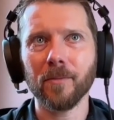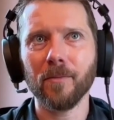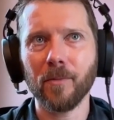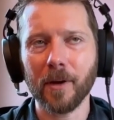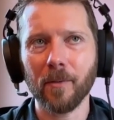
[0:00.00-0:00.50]

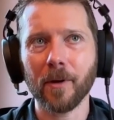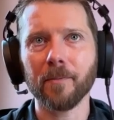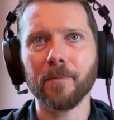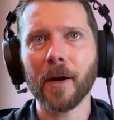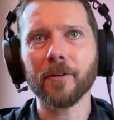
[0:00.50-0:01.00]
where
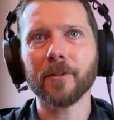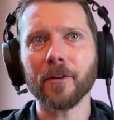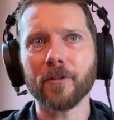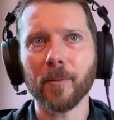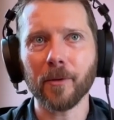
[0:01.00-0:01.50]
parents get
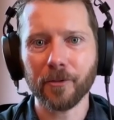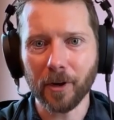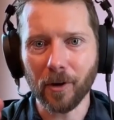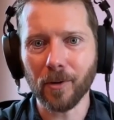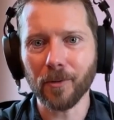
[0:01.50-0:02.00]
in trouble is trying
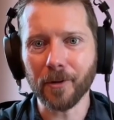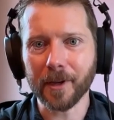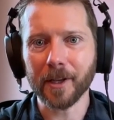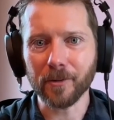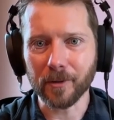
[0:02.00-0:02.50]
to hold their
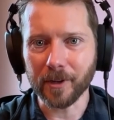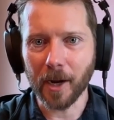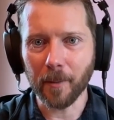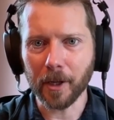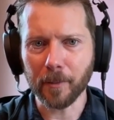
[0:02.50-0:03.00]
kid to a
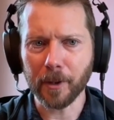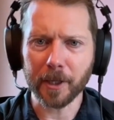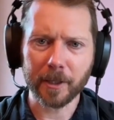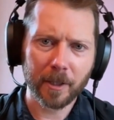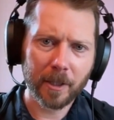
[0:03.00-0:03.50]
timeline and be like,